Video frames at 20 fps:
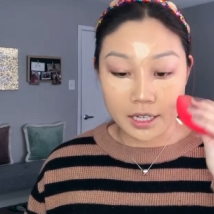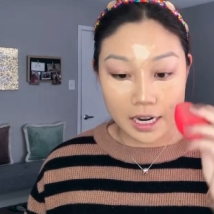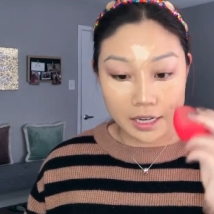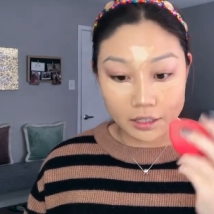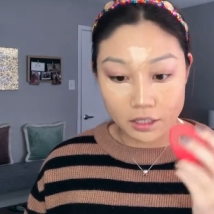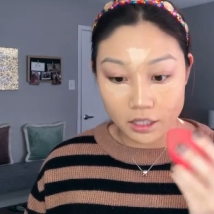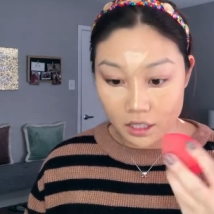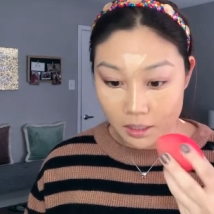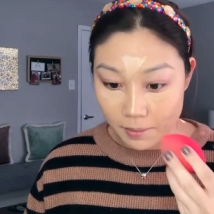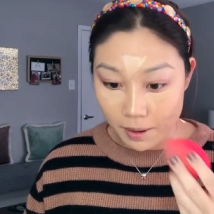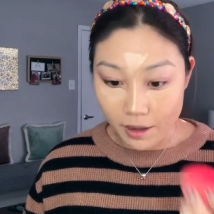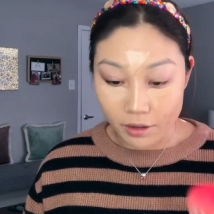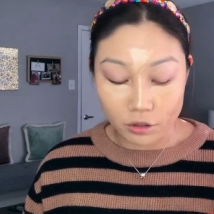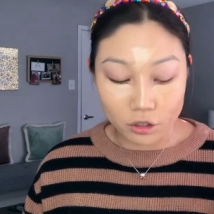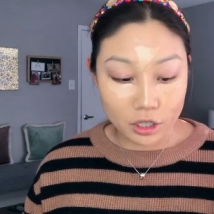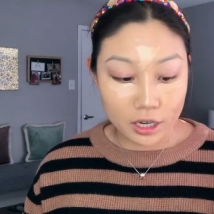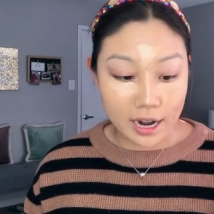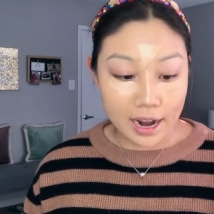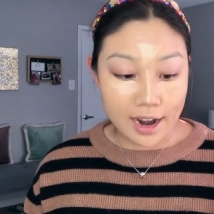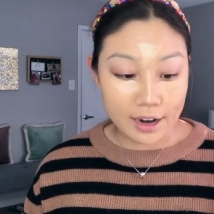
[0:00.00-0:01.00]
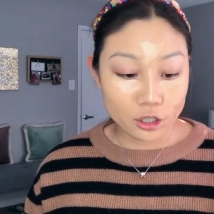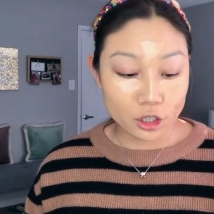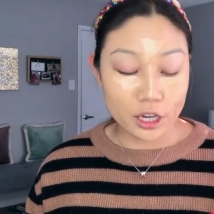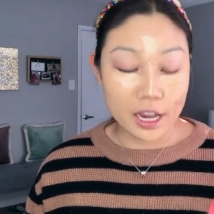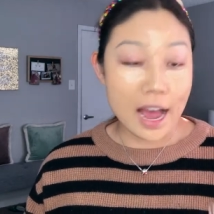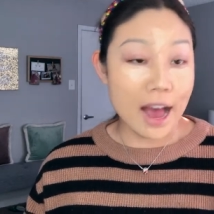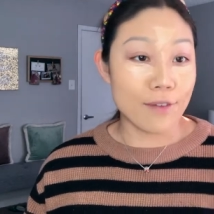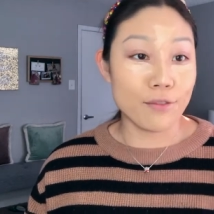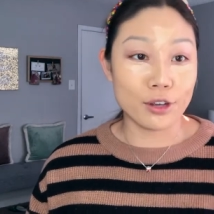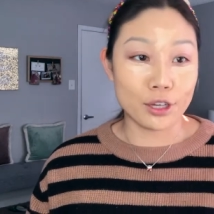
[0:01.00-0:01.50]
dense sponge and I
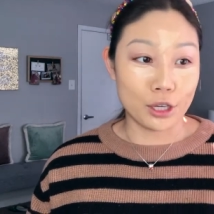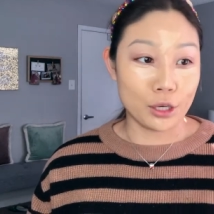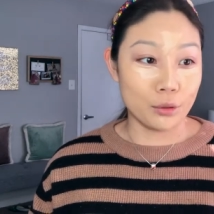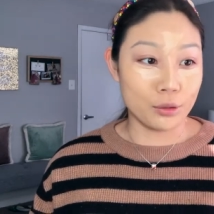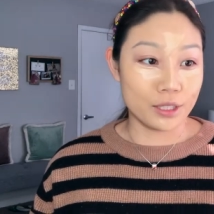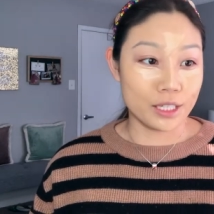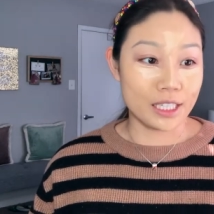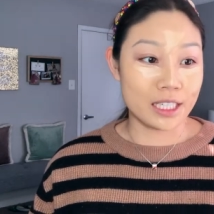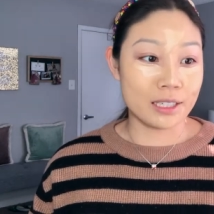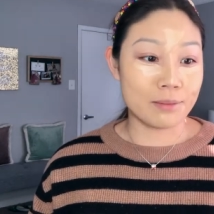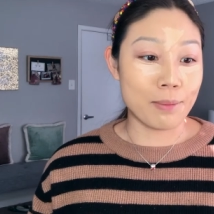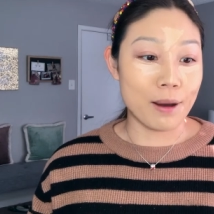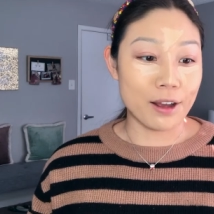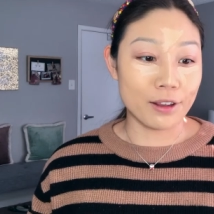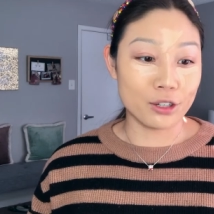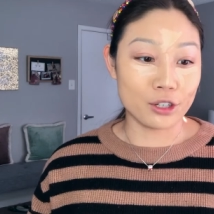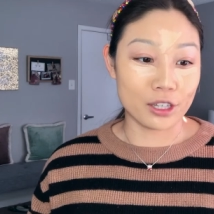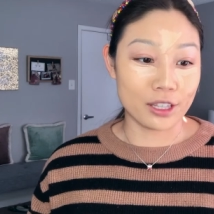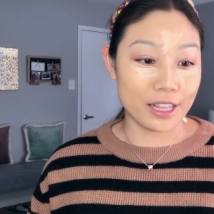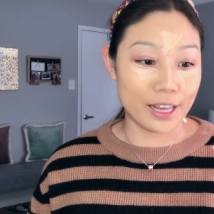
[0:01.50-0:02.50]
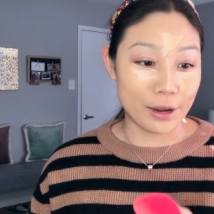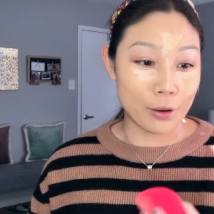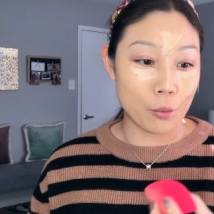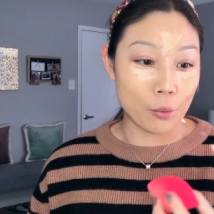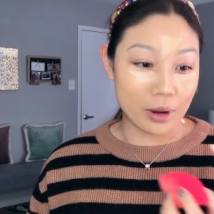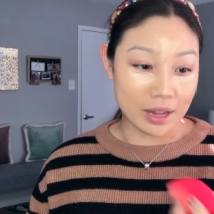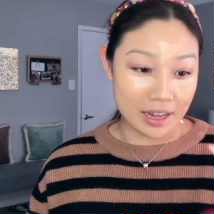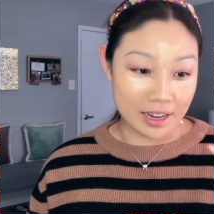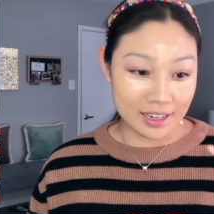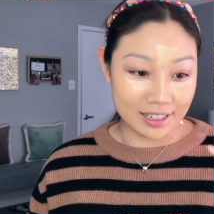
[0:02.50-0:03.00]
actually haven't used a sponge in like
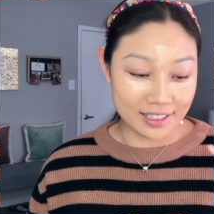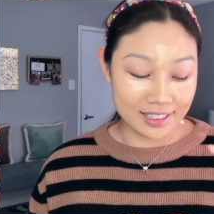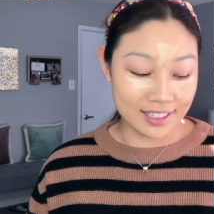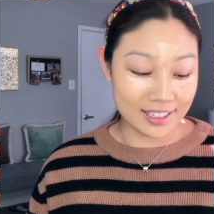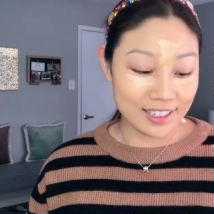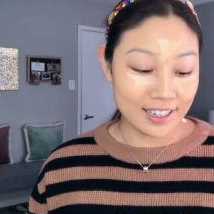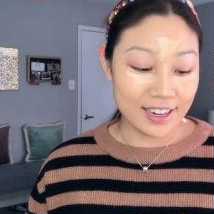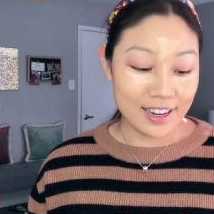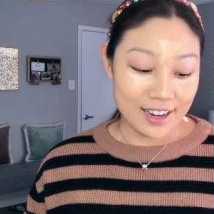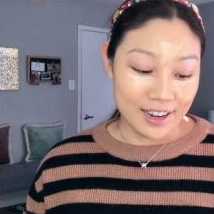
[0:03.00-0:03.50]
weeks